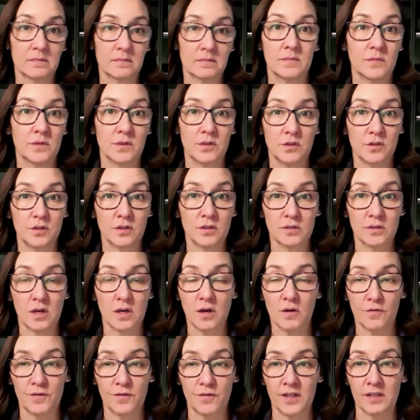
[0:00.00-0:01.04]
you know,
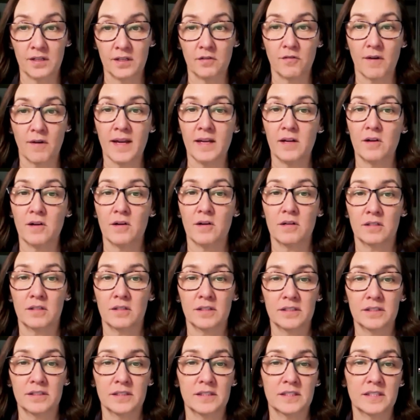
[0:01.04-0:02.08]
often at great
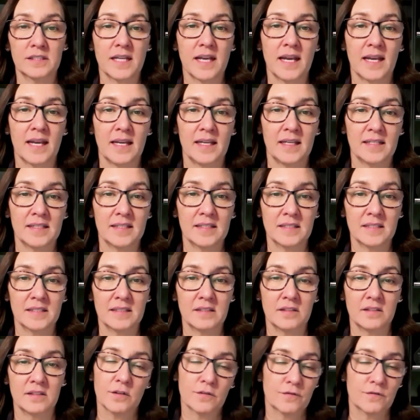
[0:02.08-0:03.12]
cost, and,
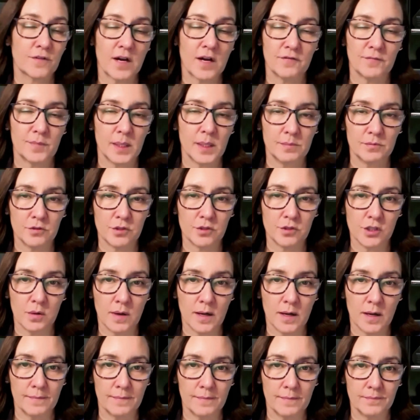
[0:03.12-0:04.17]
you know, 5 people show
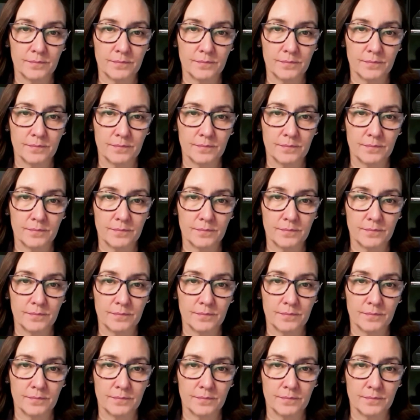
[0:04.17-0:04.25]
up.